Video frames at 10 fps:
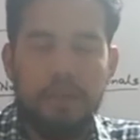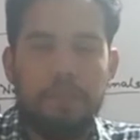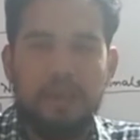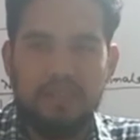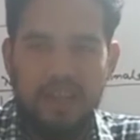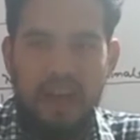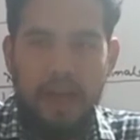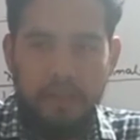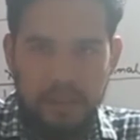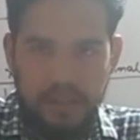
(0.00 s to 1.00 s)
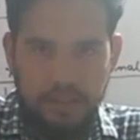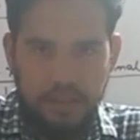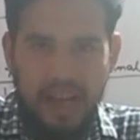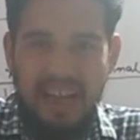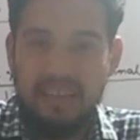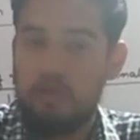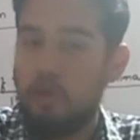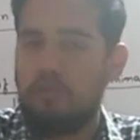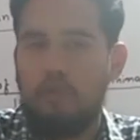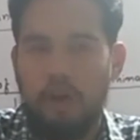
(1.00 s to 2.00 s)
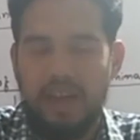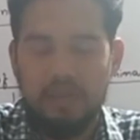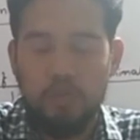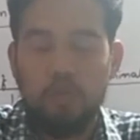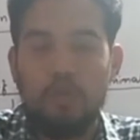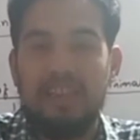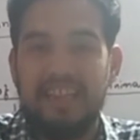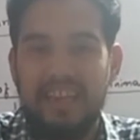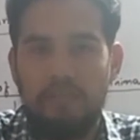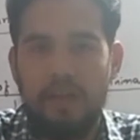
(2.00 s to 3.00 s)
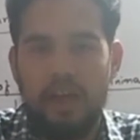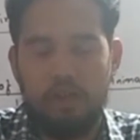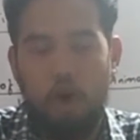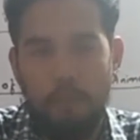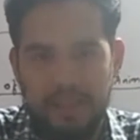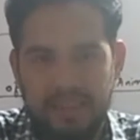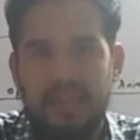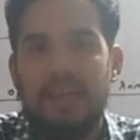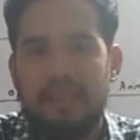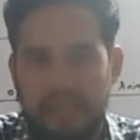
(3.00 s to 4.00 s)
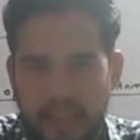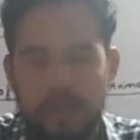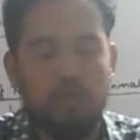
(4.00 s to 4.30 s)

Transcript: press the like button. And don't forget to leave a comment. Thank you.